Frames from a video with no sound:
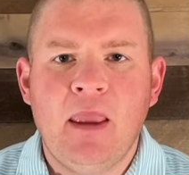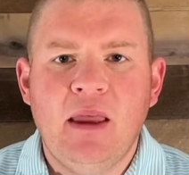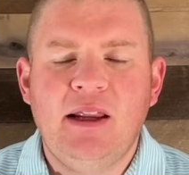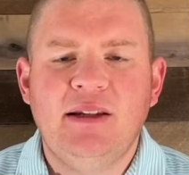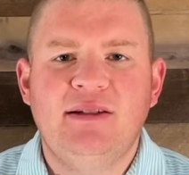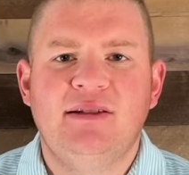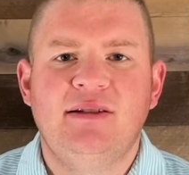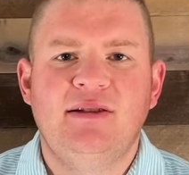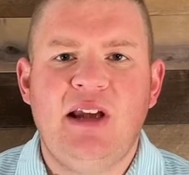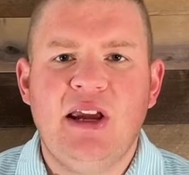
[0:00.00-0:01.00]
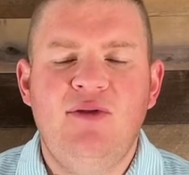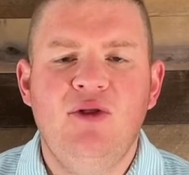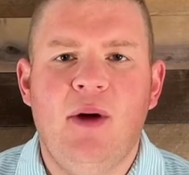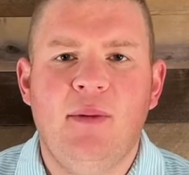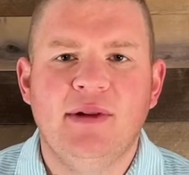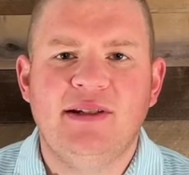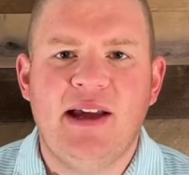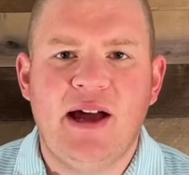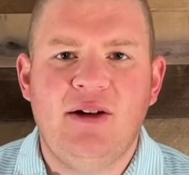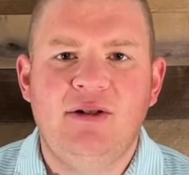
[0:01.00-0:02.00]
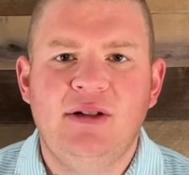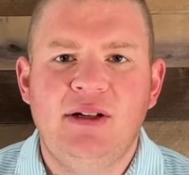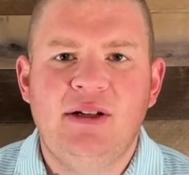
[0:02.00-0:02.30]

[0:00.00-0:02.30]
Let's take a few moments now